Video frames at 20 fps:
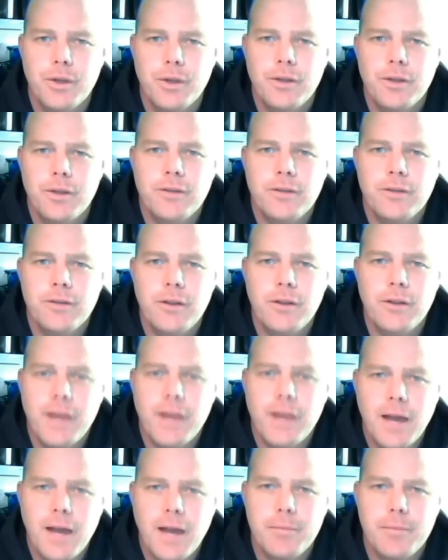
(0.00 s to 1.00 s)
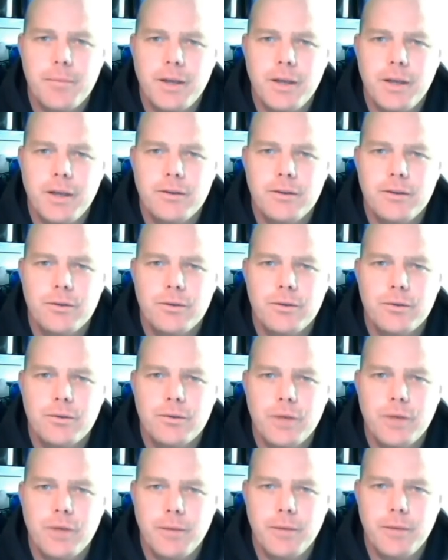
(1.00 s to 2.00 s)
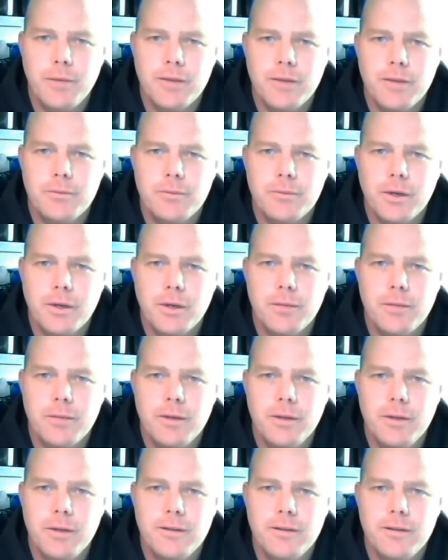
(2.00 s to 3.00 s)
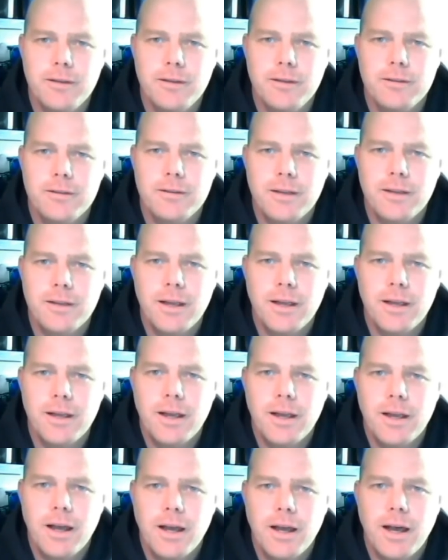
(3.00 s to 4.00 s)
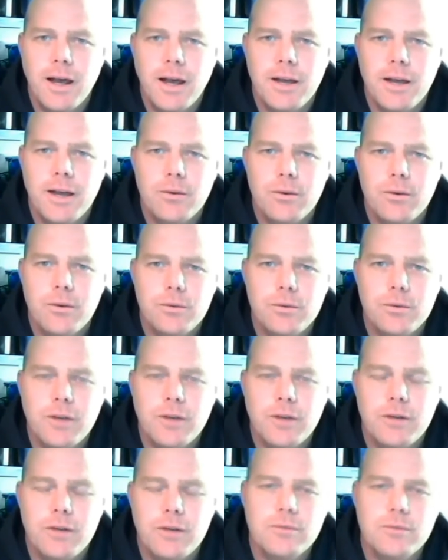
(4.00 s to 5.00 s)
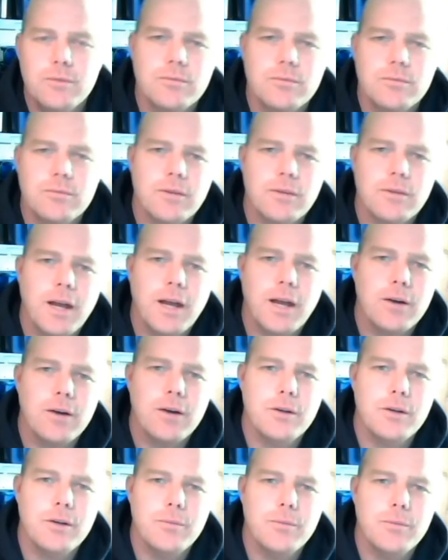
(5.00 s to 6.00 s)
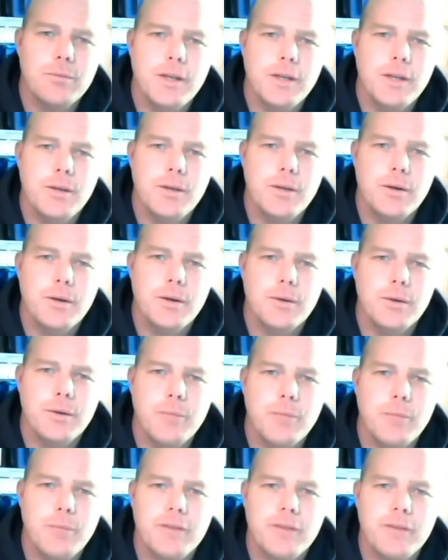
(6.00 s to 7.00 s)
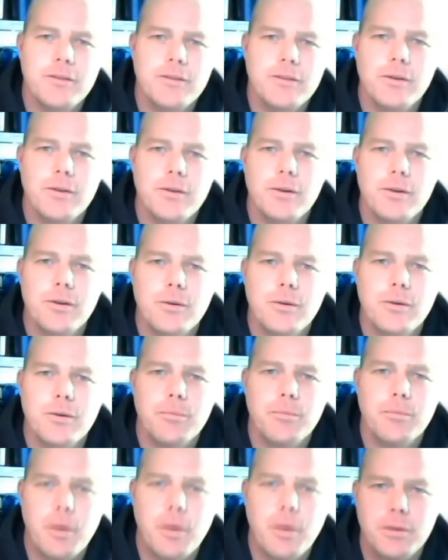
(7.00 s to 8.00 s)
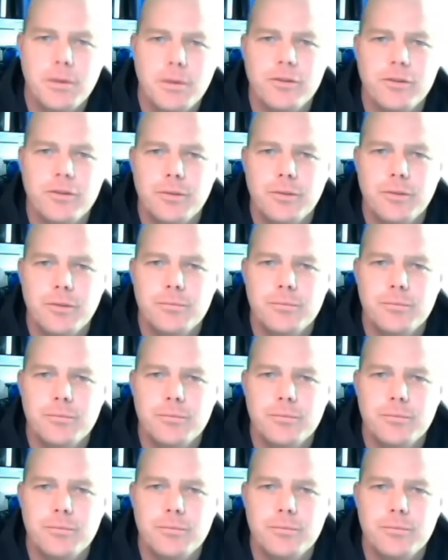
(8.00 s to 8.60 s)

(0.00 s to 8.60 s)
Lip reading: so that they can be remixed by communities, and also how can we best publish them